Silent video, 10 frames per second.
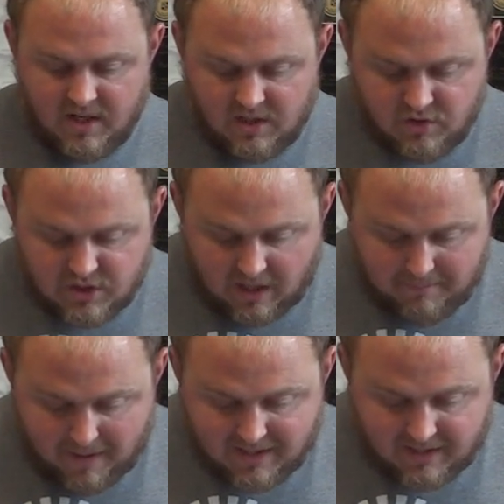You shall
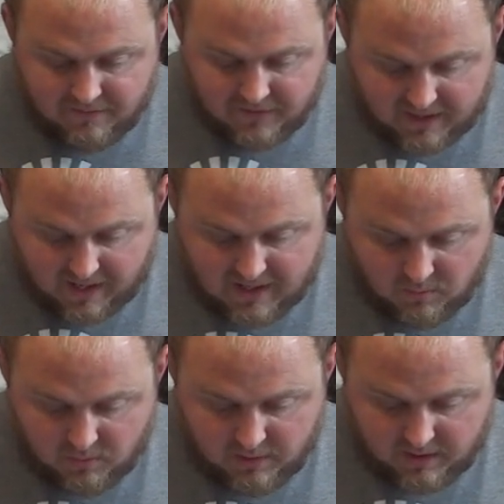make it of acacia
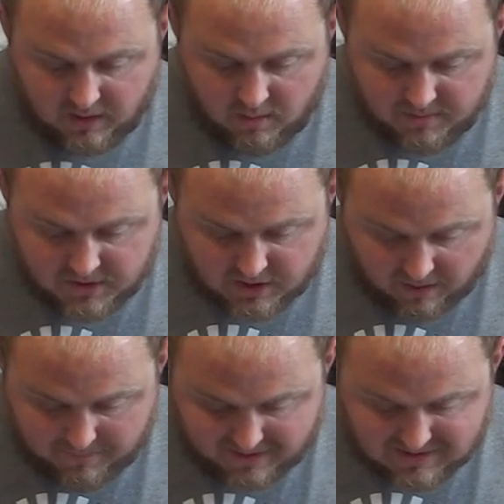wood. A cubit
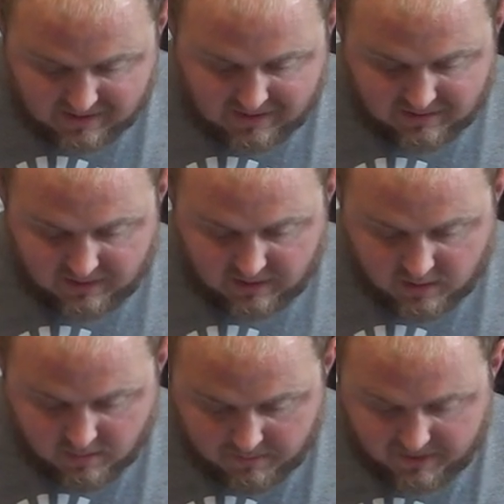shall be its length, and a
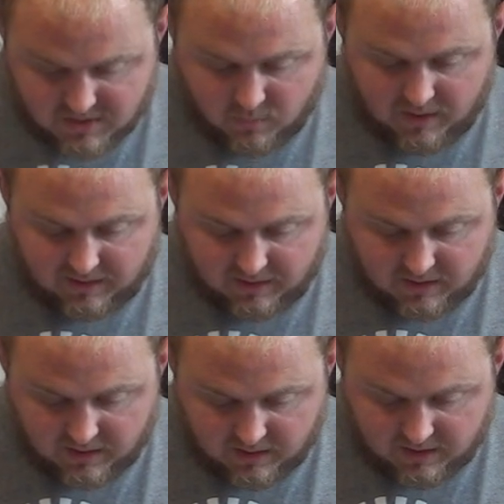cubit its width, and
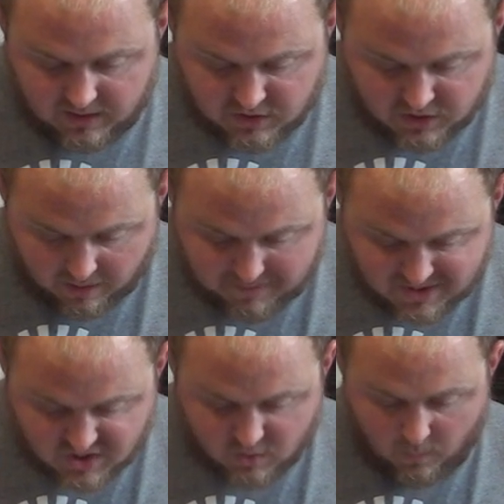it shall be
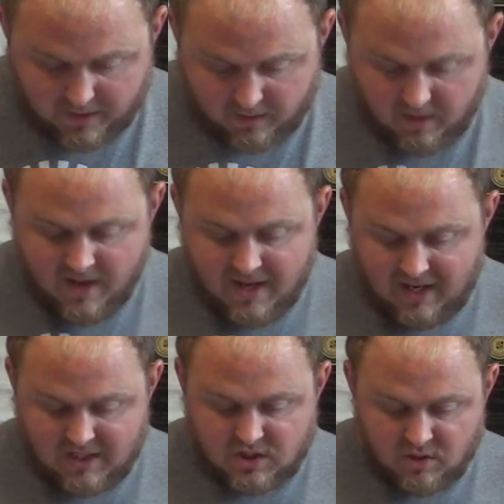square,
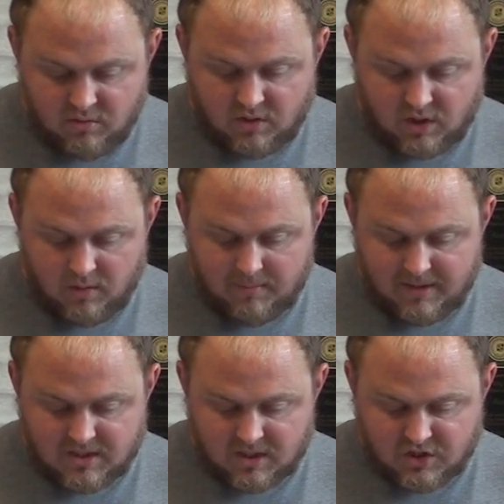and 2
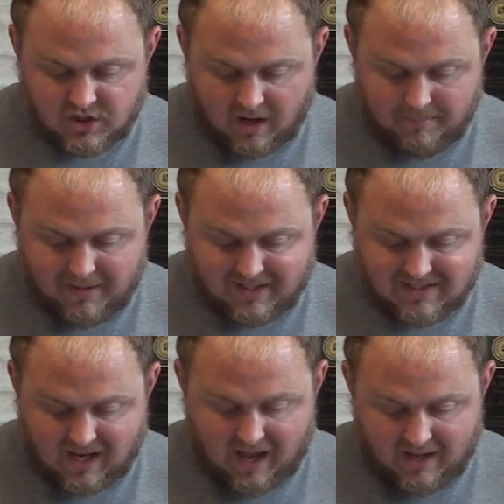cubits shall be its
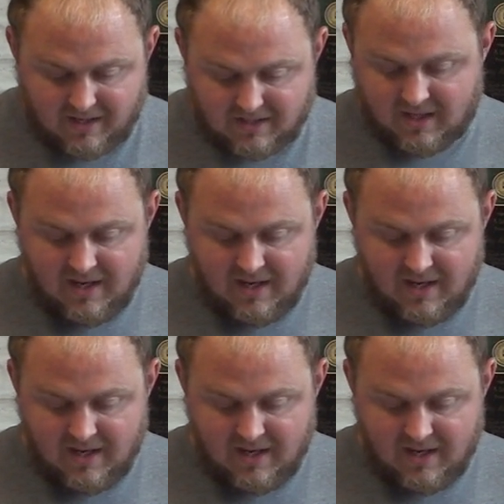height.